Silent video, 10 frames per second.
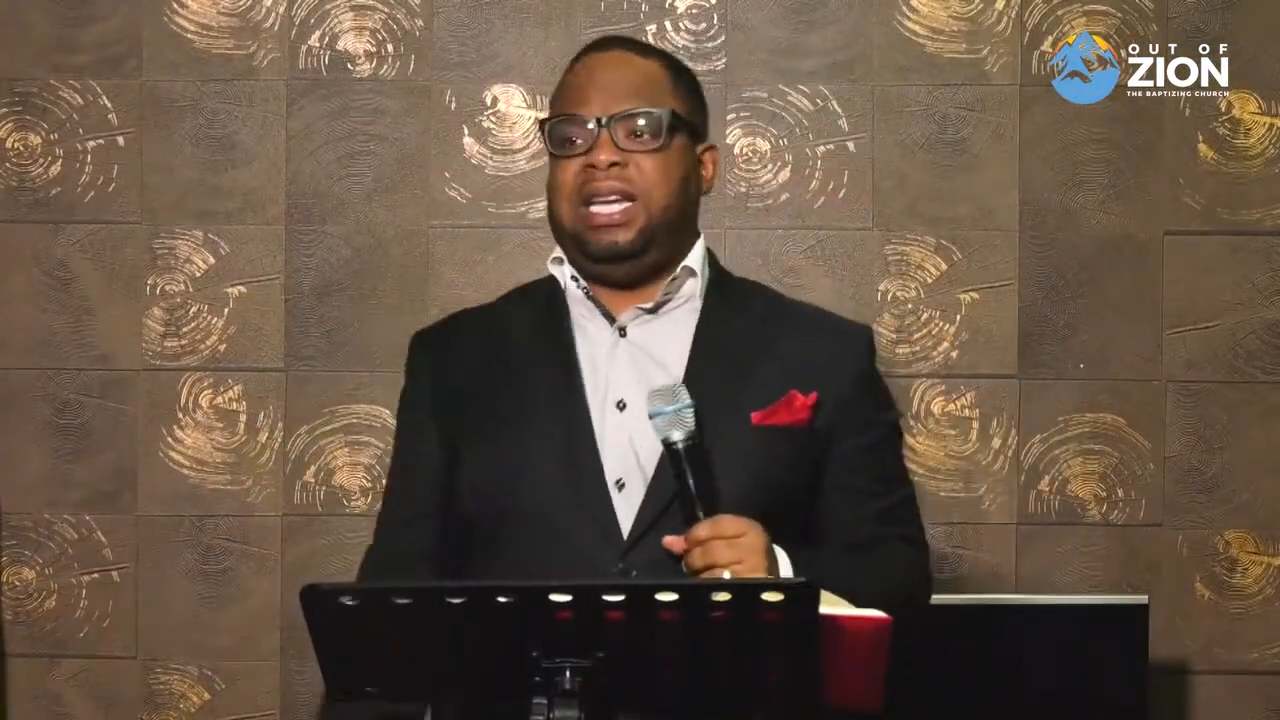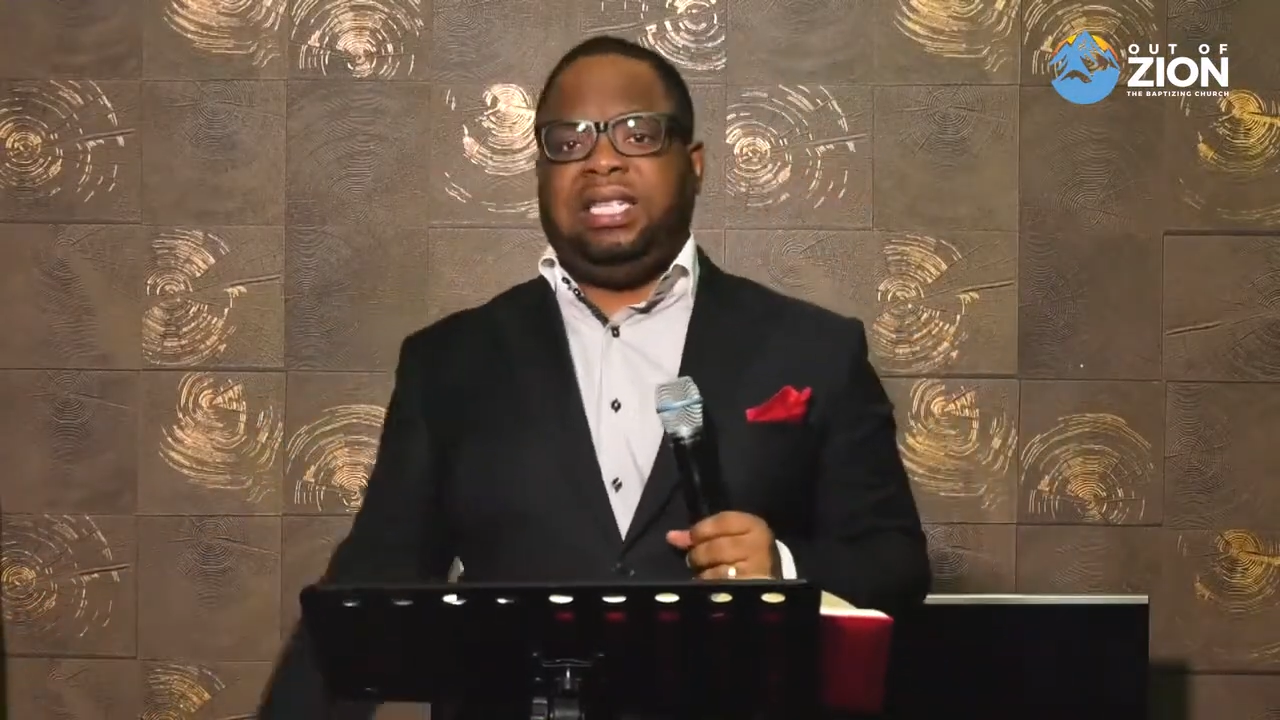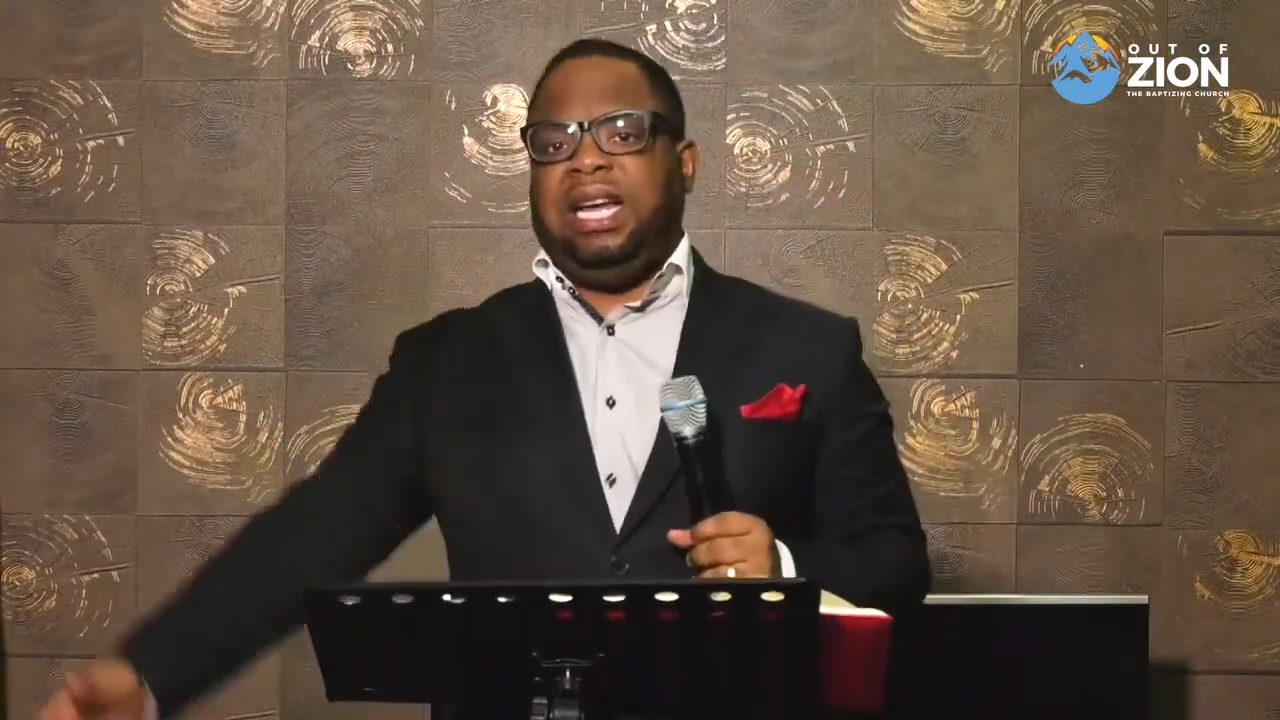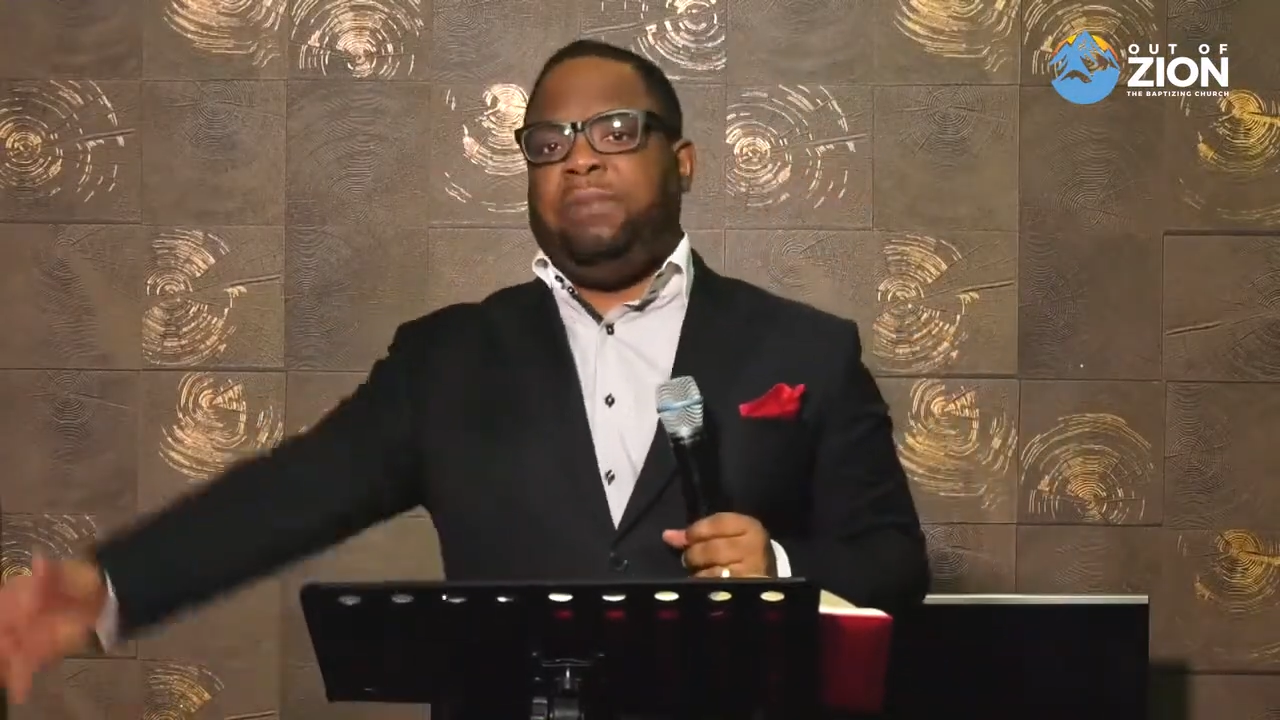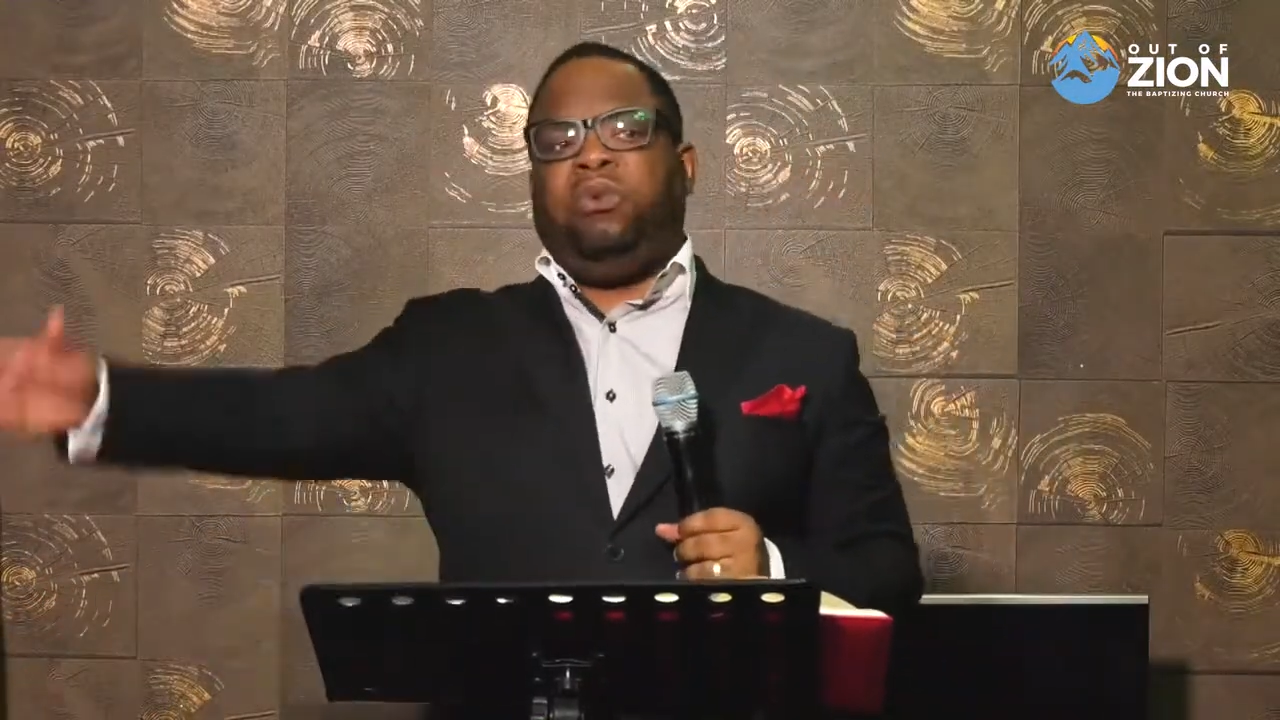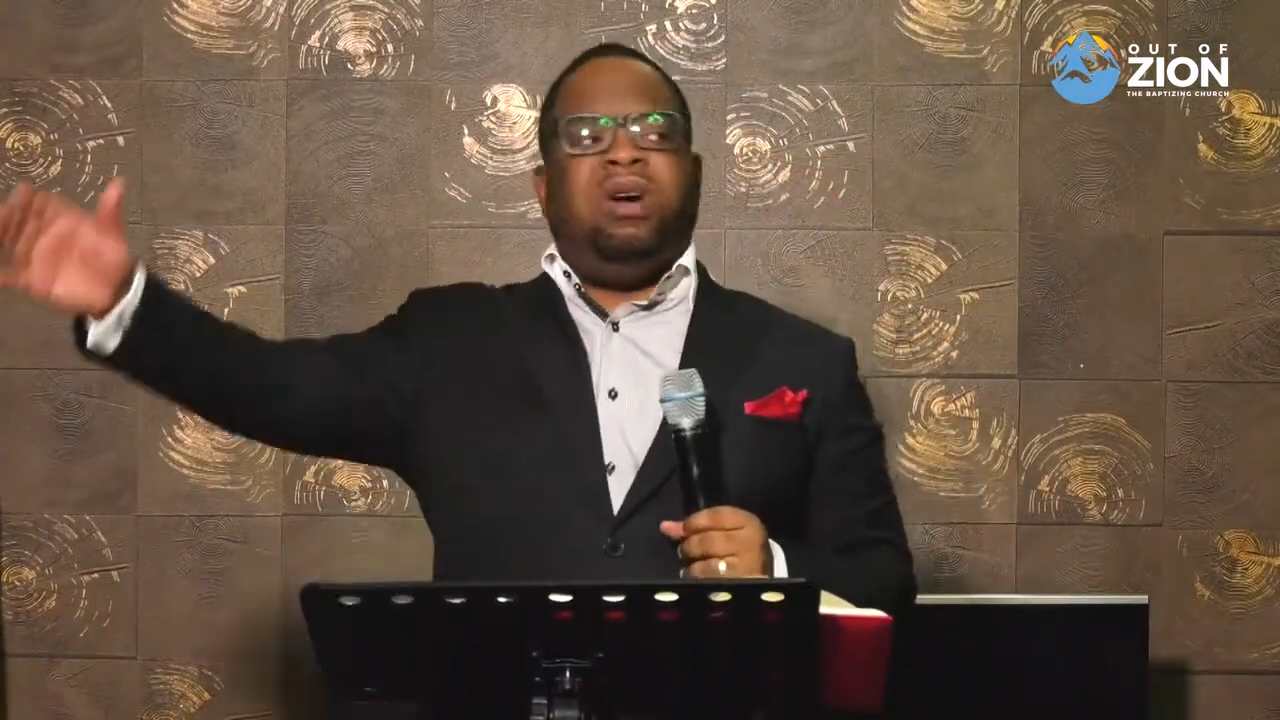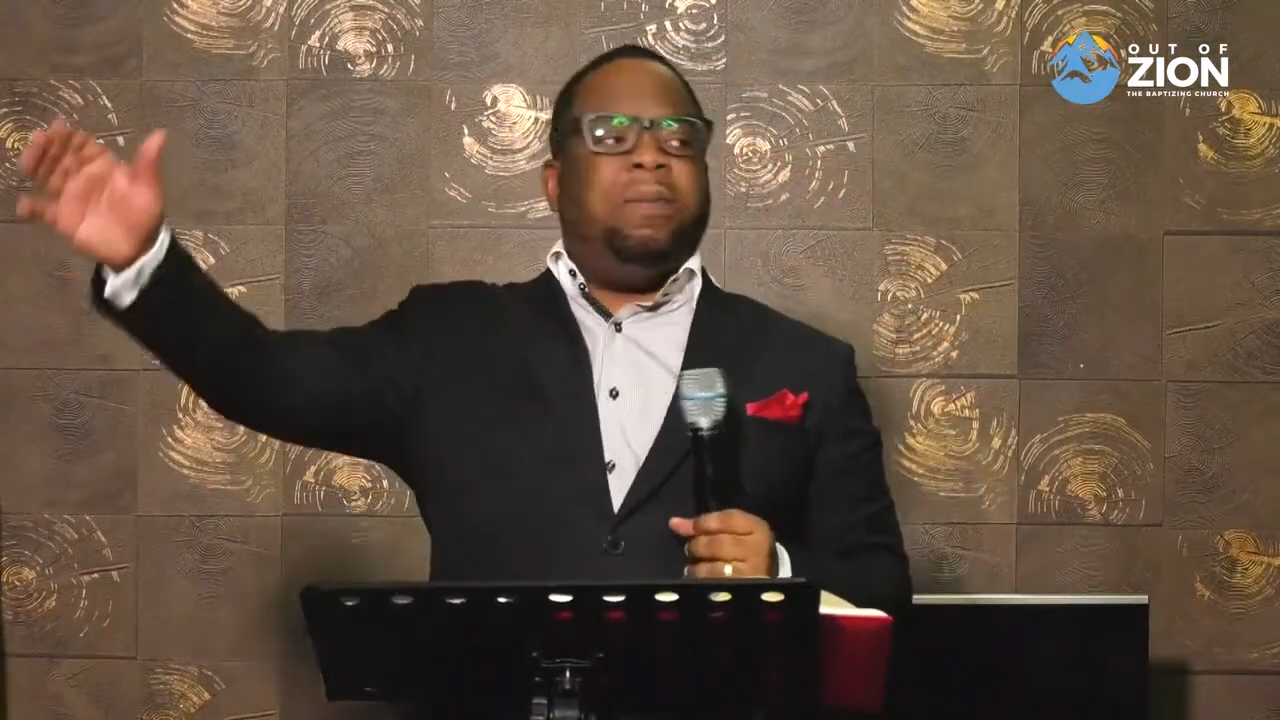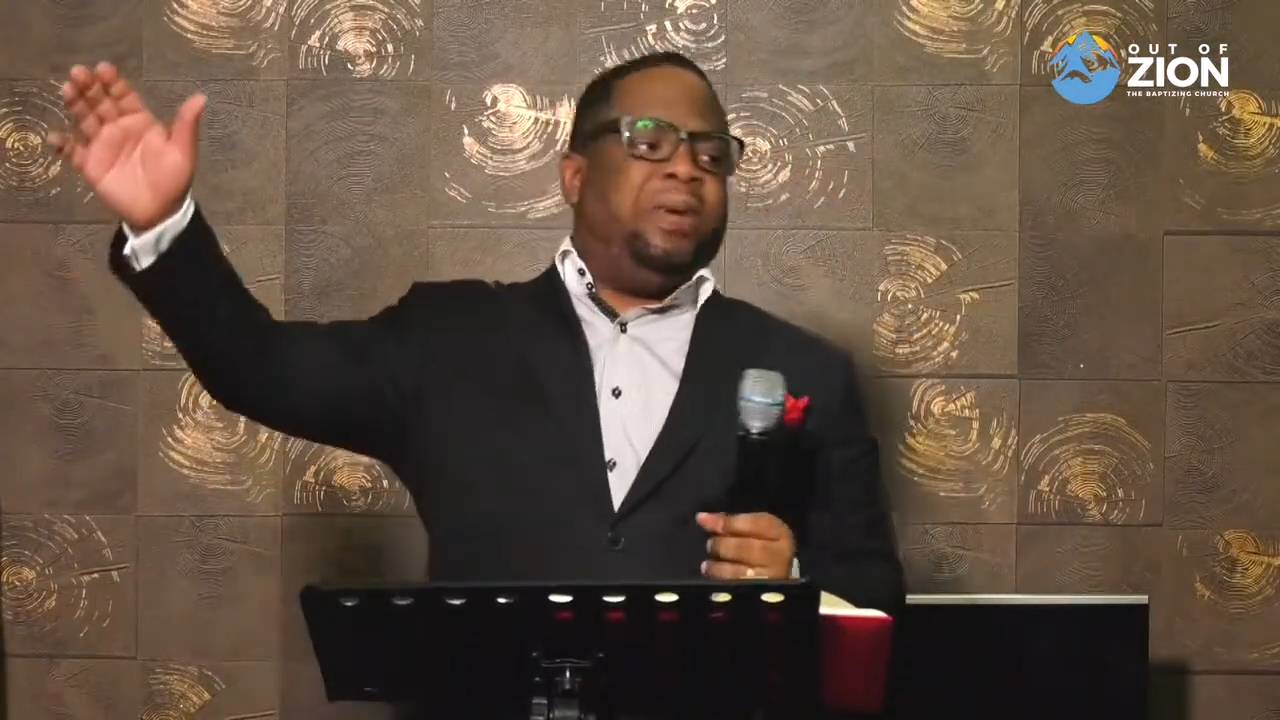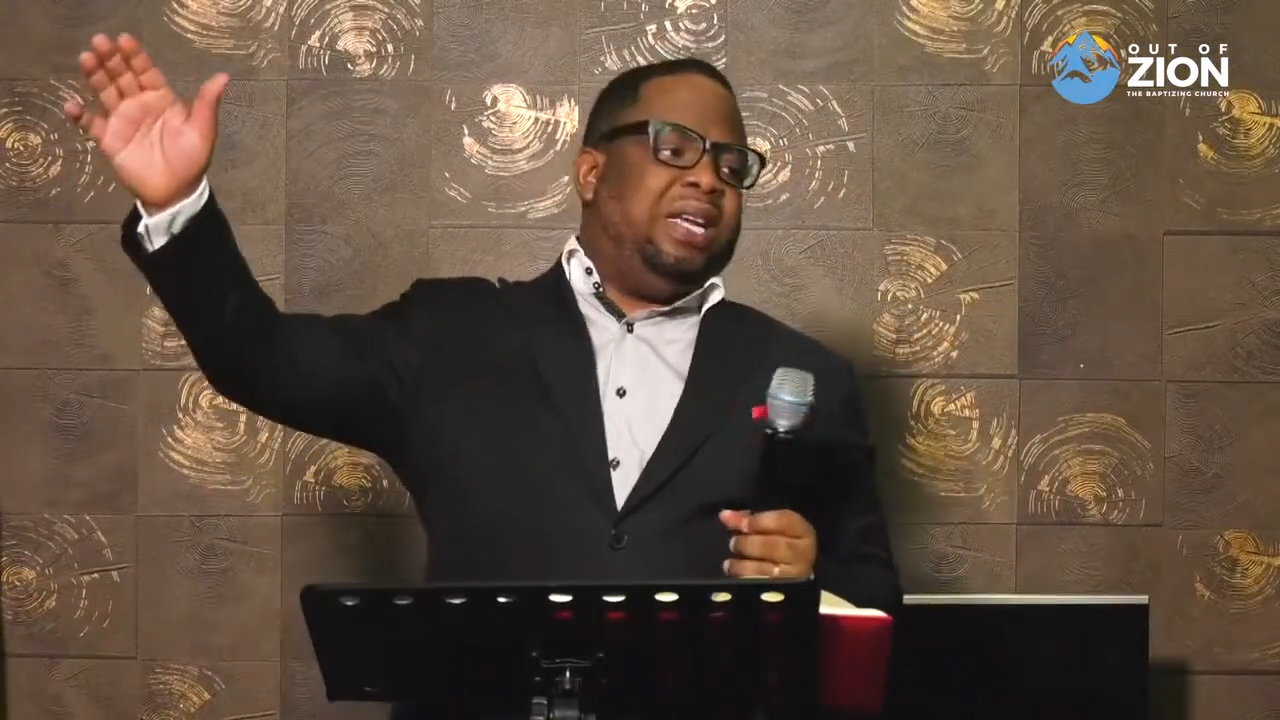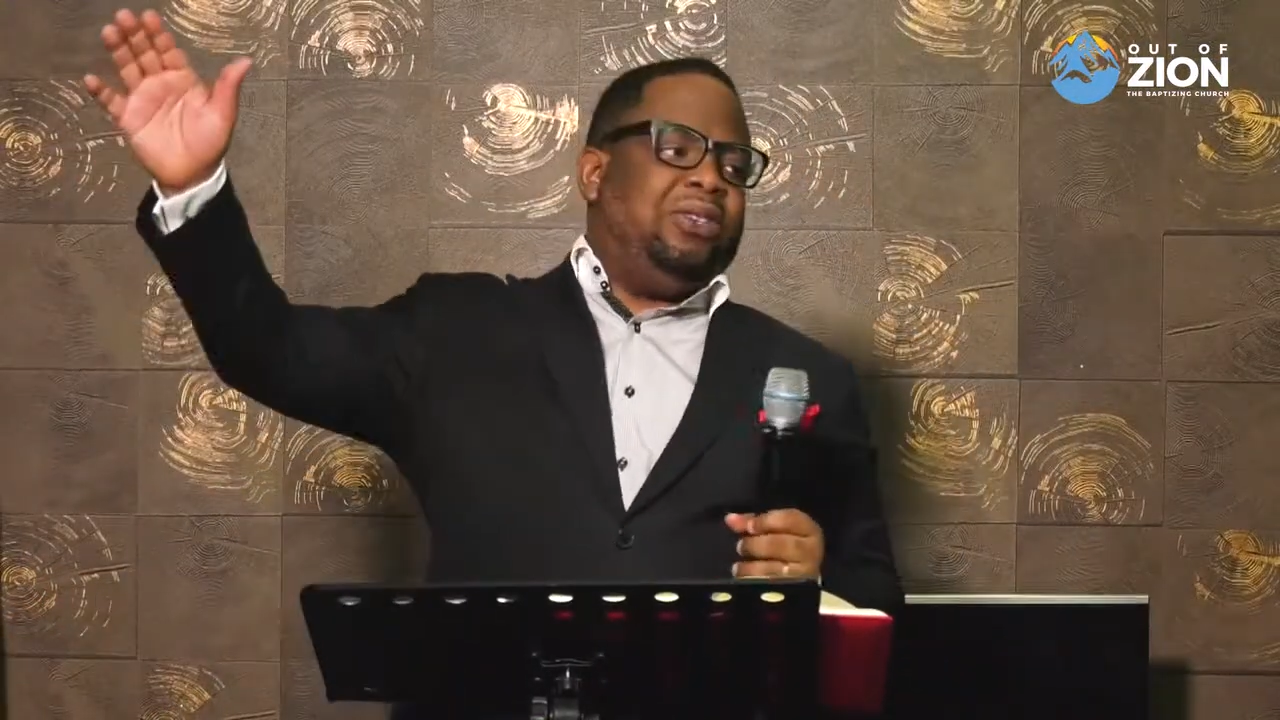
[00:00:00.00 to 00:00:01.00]
the temple
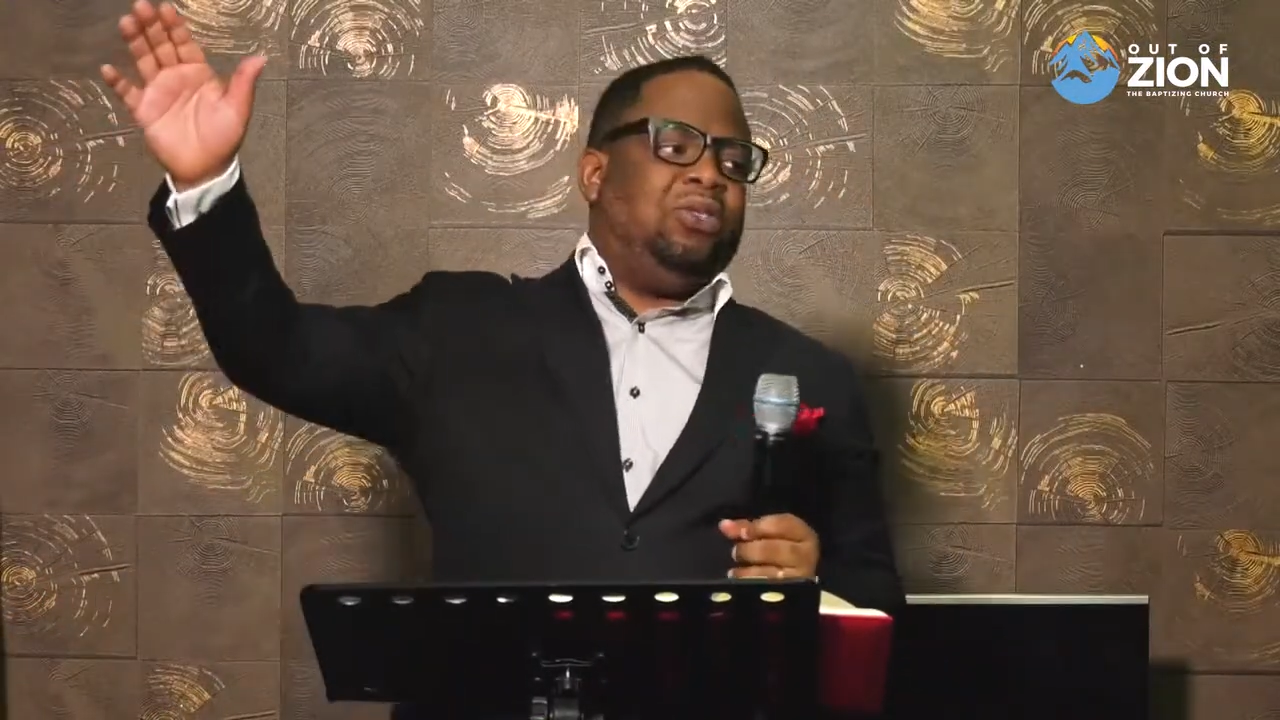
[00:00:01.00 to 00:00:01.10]
and begin